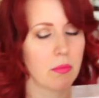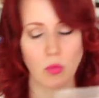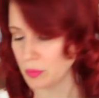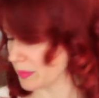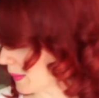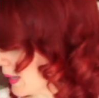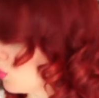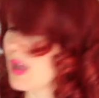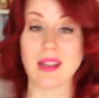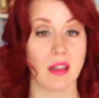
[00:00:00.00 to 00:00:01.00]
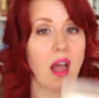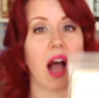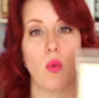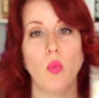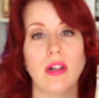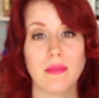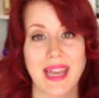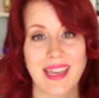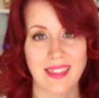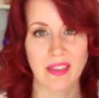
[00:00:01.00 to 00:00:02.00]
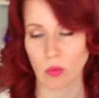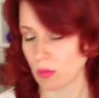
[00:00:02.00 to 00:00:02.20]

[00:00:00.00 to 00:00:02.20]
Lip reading: will make this